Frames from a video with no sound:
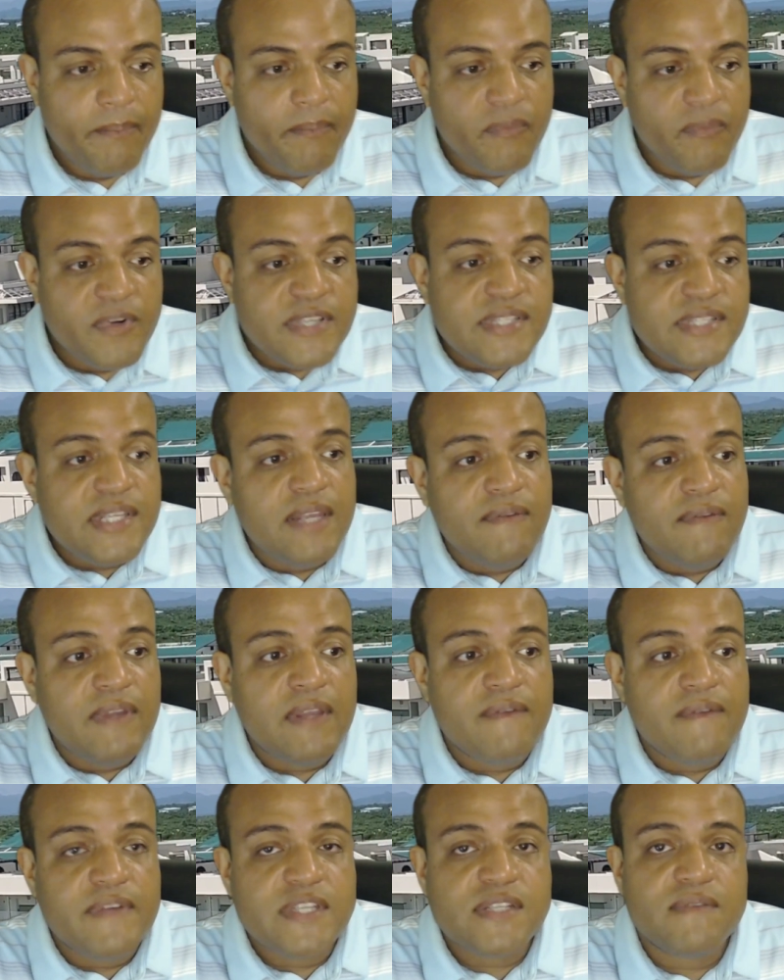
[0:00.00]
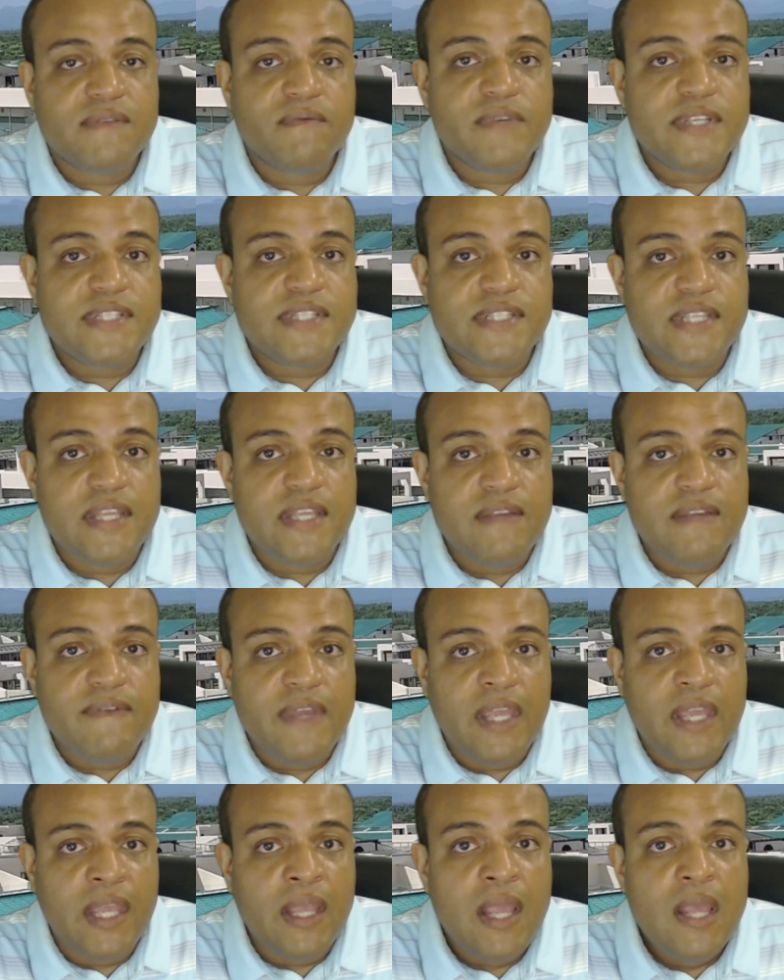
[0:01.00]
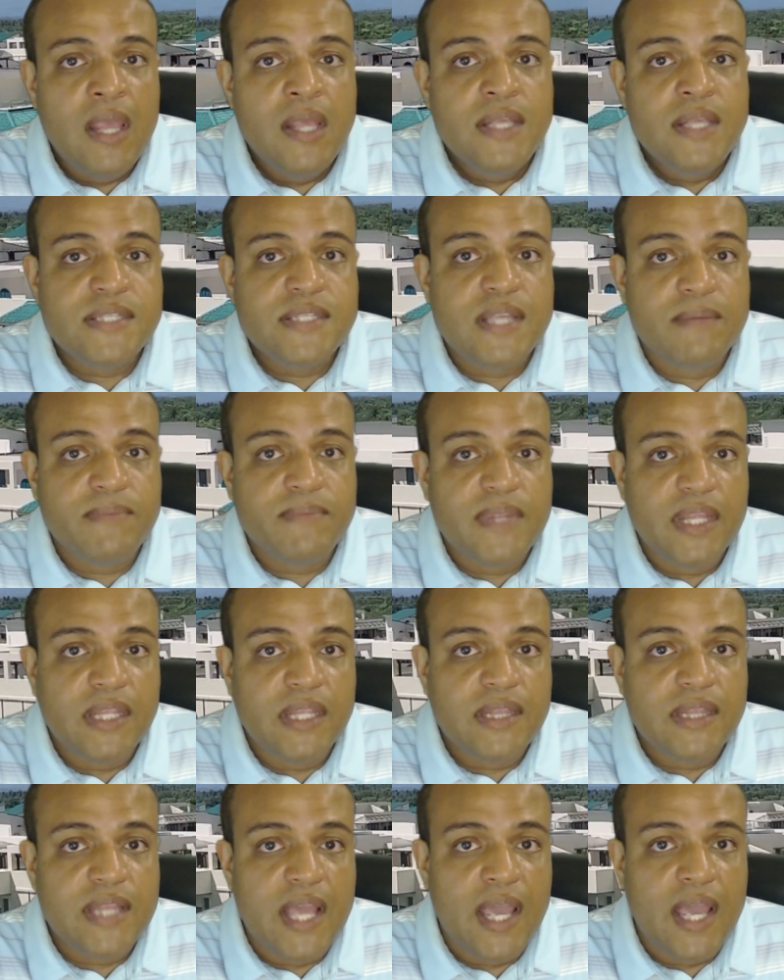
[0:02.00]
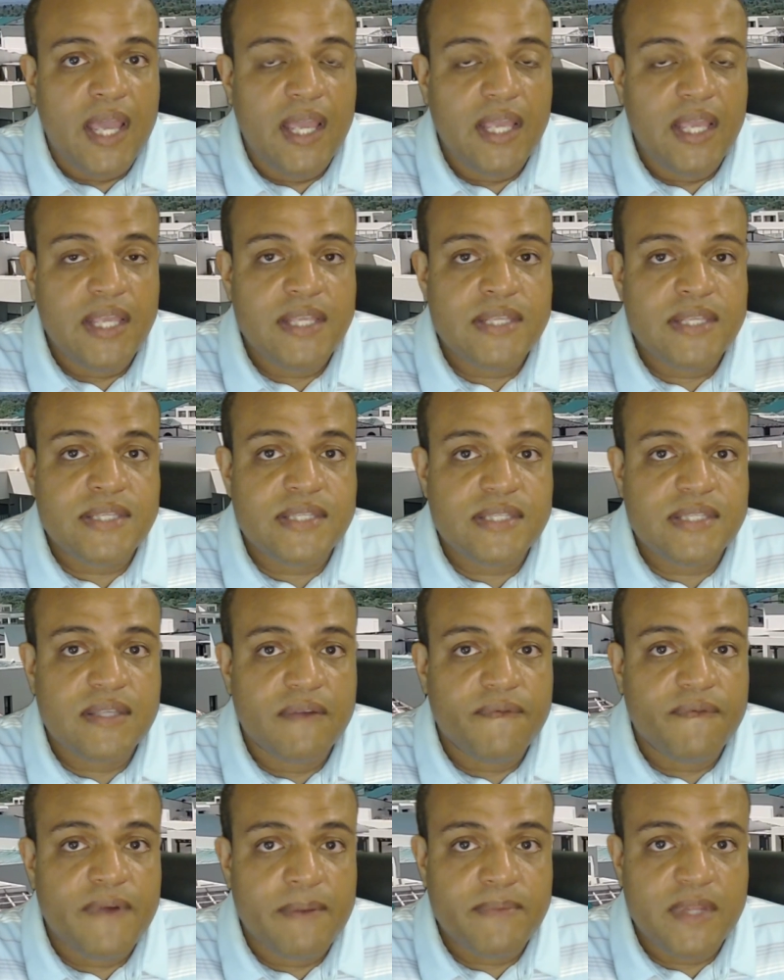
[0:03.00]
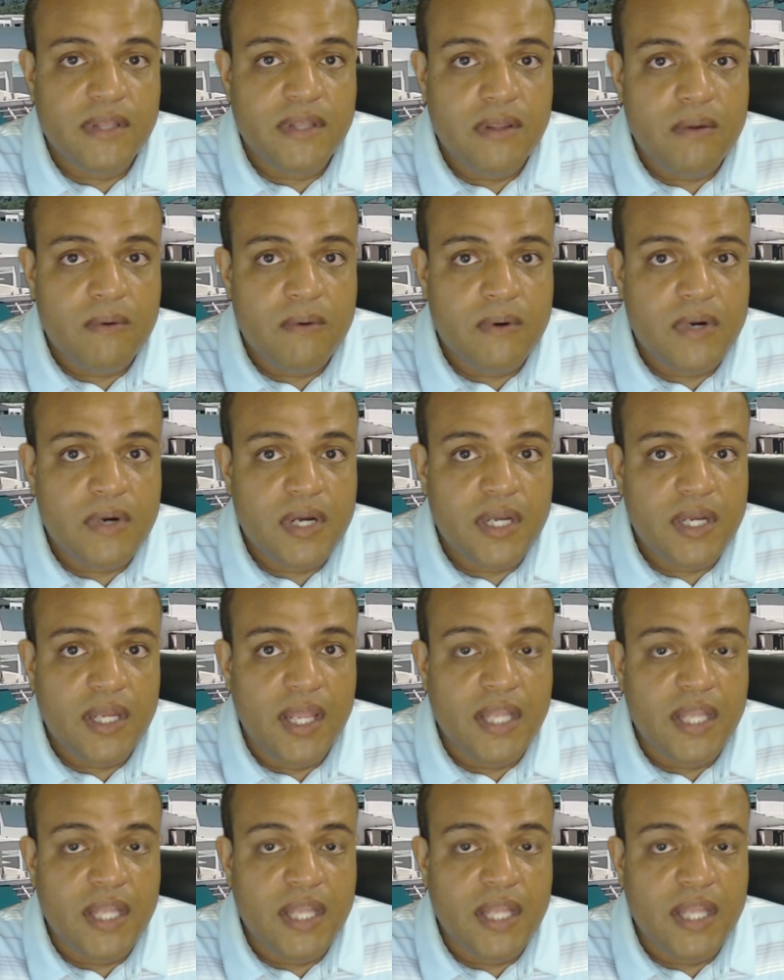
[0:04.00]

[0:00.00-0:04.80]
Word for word: receiving a vision, receiving something that is from the Lord,